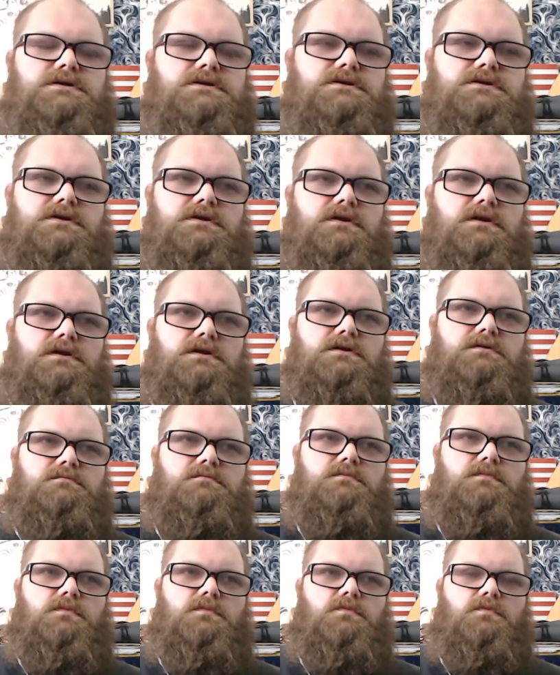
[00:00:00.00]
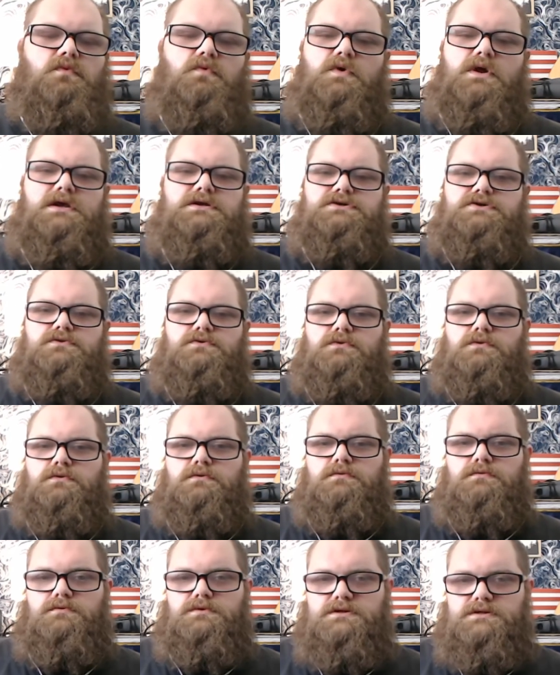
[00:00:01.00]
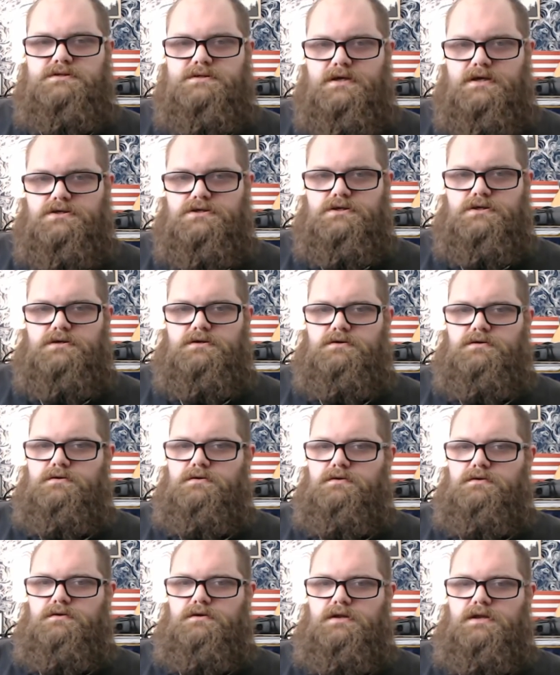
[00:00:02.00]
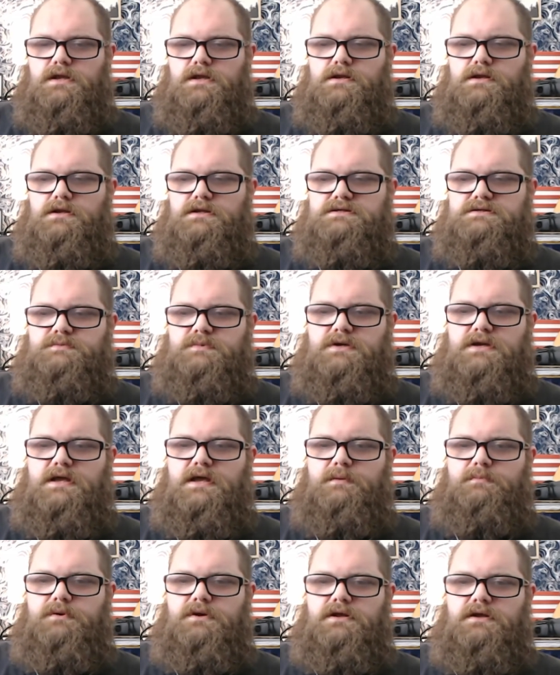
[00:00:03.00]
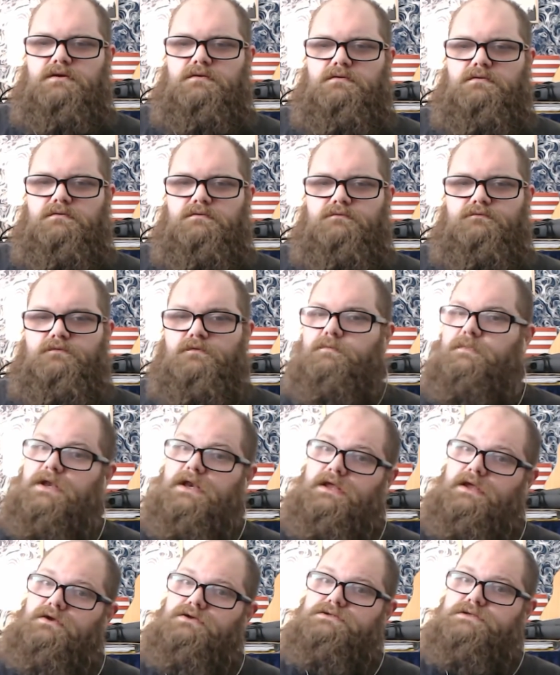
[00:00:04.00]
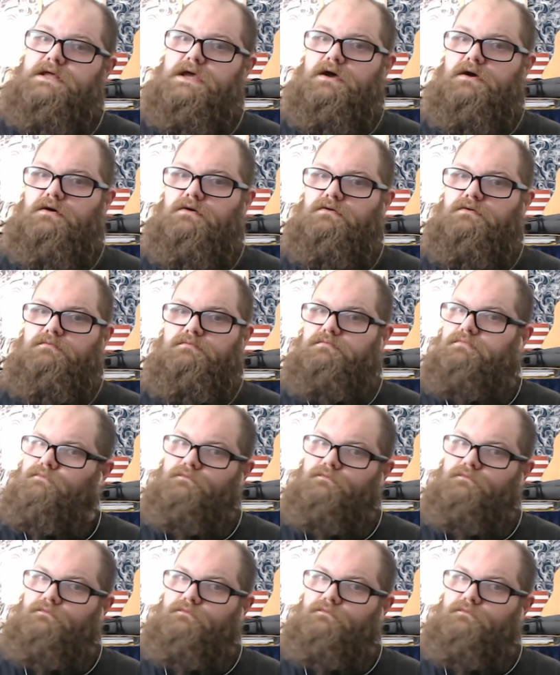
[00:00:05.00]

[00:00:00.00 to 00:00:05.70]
into the racial discussion that has been happening for many years now,